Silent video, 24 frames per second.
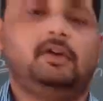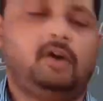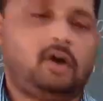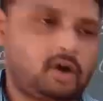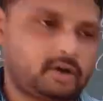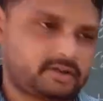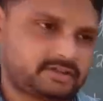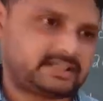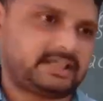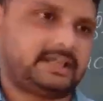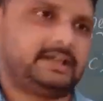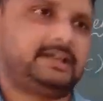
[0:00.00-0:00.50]

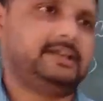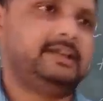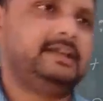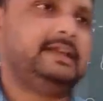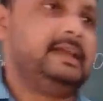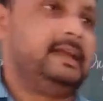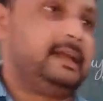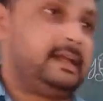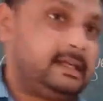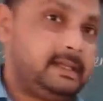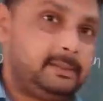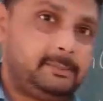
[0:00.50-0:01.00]
oxide
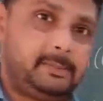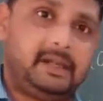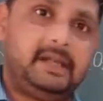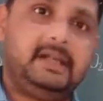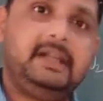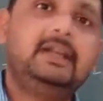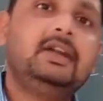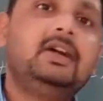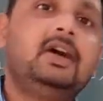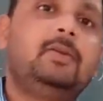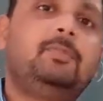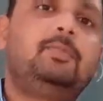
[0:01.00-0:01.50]

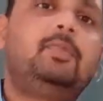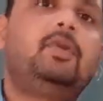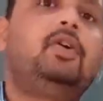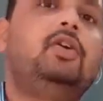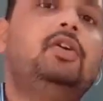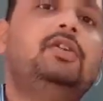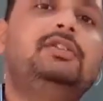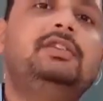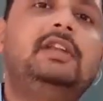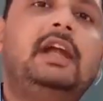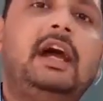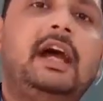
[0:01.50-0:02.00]
depending
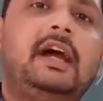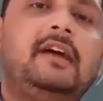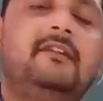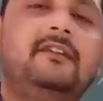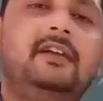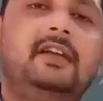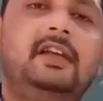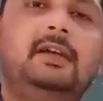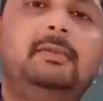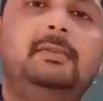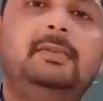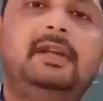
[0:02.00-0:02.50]
upon the
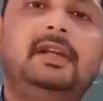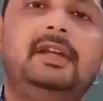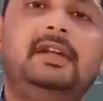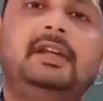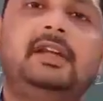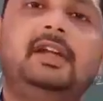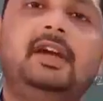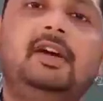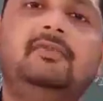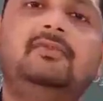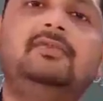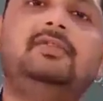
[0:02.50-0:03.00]

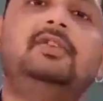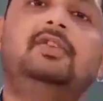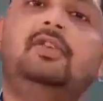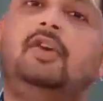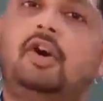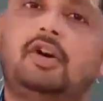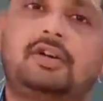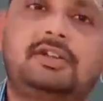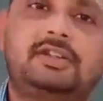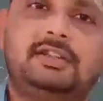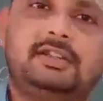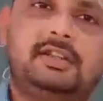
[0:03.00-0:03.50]
availability of
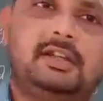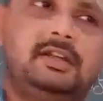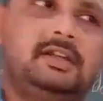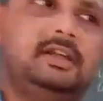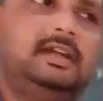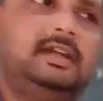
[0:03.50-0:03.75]
oxygen.